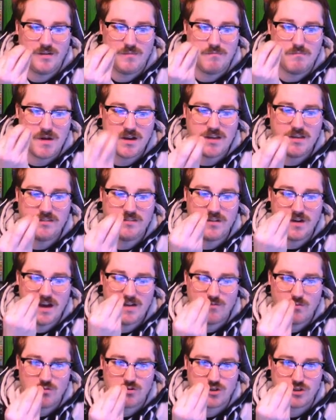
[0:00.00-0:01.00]
Monkeys don't
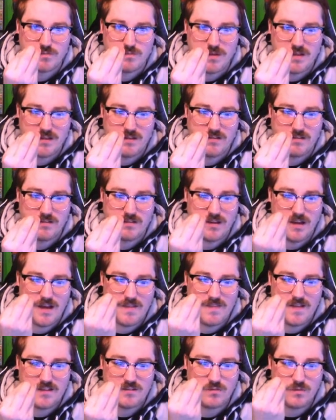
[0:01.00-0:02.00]
have orange beaks,
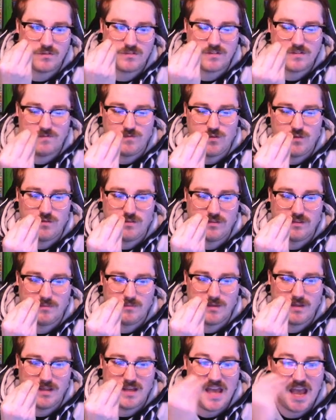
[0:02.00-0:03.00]
and that's what's confusing to
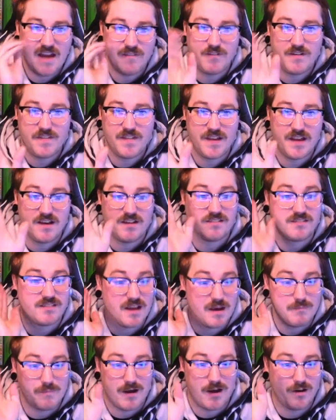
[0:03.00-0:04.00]
me. Everything else
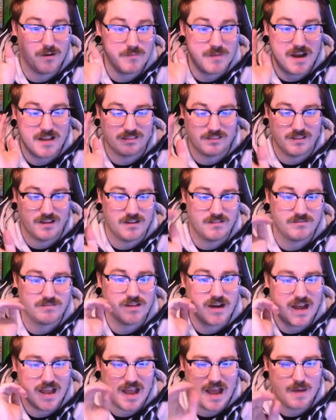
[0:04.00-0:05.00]
about him I love.
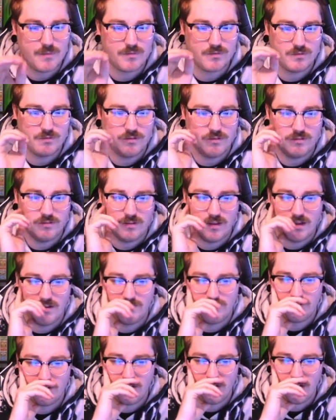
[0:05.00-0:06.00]
I absolutely love.
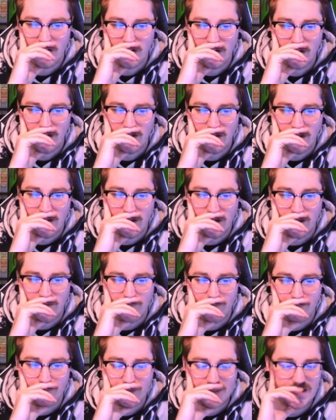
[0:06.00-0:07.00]

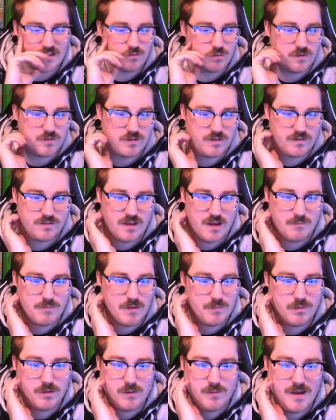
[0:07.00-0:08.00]
But that's where it's going to stop.
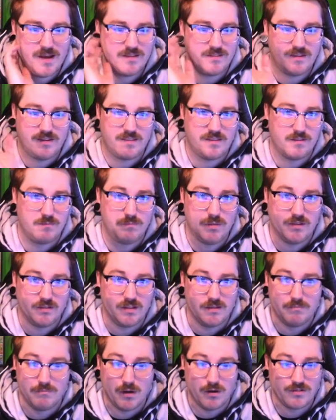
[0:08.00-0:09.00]
Piplup has like this
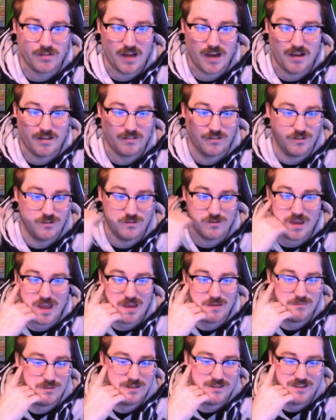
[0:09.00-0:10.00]
built-in bow tie, so you
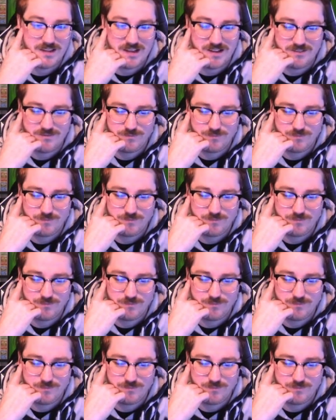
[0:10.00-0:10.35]
can't beat that.